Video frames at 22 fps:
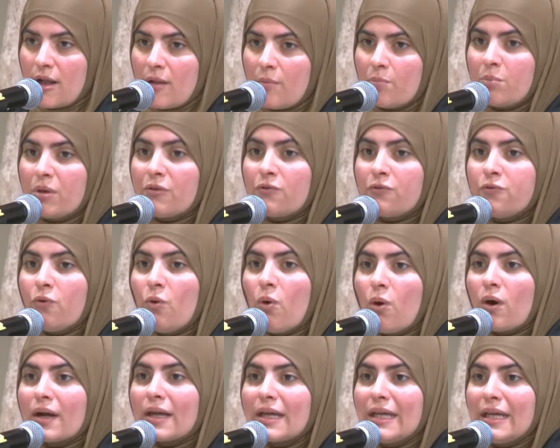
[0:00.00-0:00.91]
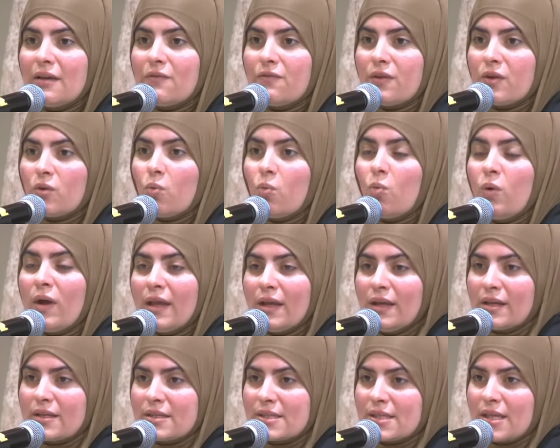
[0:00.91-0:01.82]
Before even
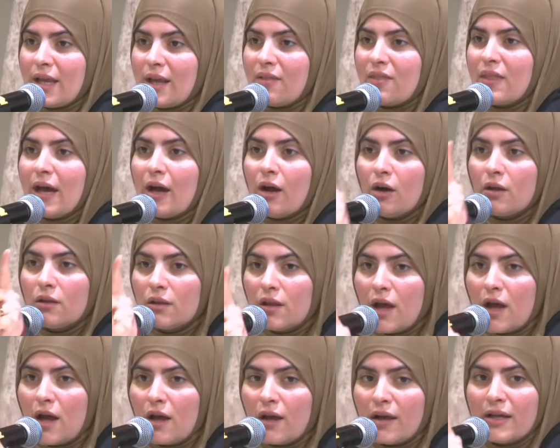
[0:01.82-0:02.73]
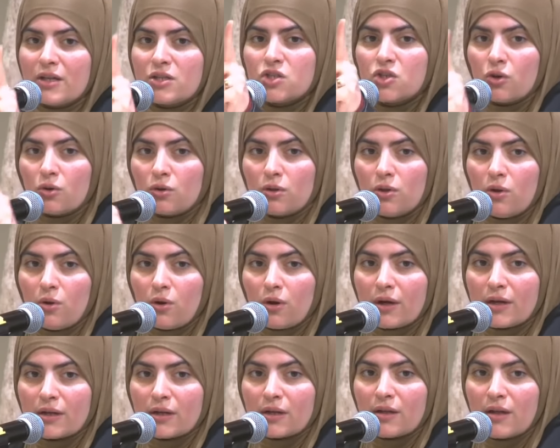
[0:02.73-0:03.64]
witnessing that Allah is your
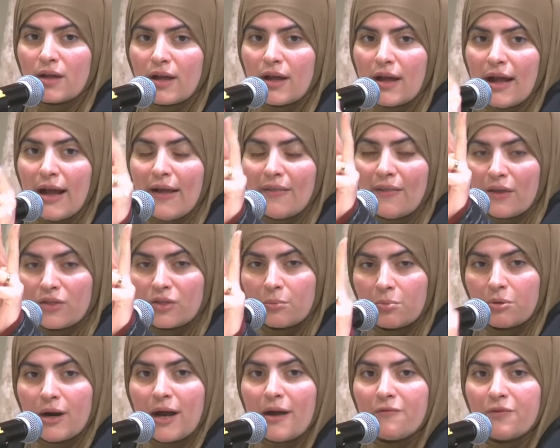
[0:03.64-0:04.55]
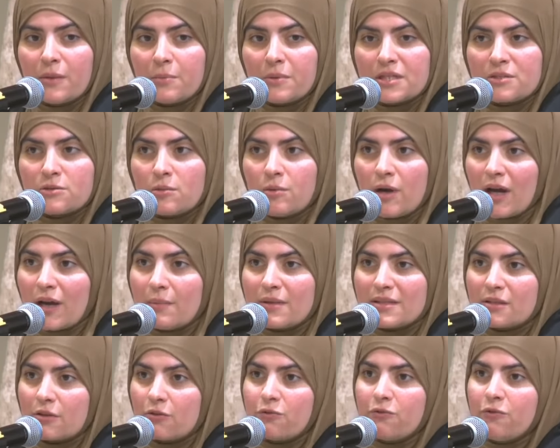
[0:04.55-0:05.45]
Lord, and that the Prophet, peace be upon him,
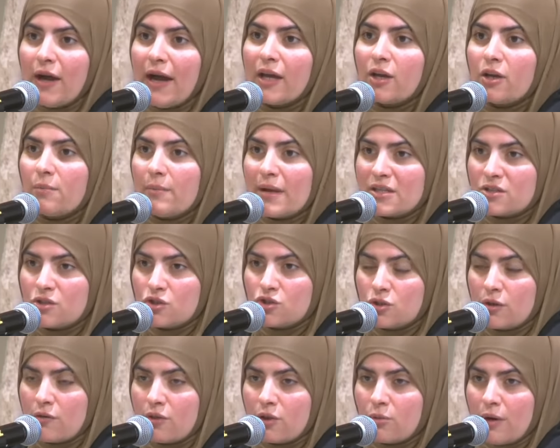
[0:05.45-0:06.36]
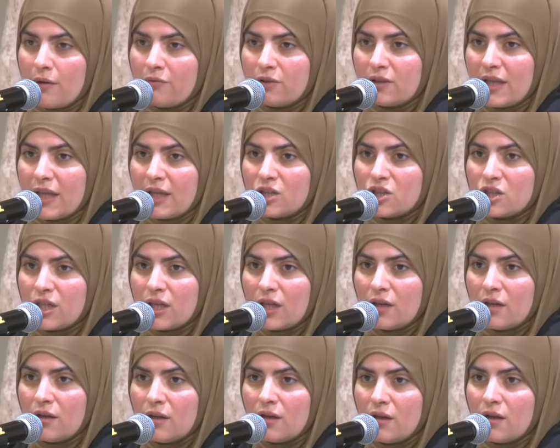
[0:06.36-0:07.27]
is the final messenger of the
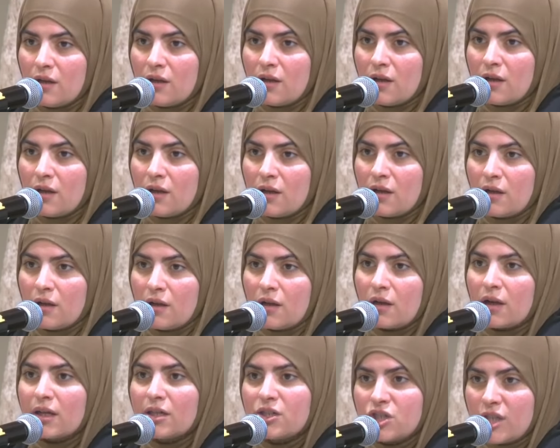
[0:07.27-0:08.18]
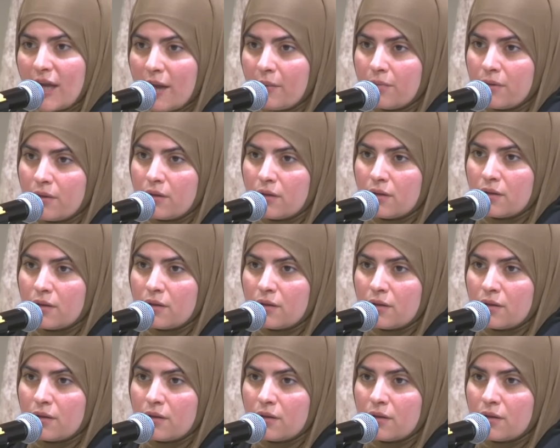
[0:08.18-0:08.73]
revelation, hijab.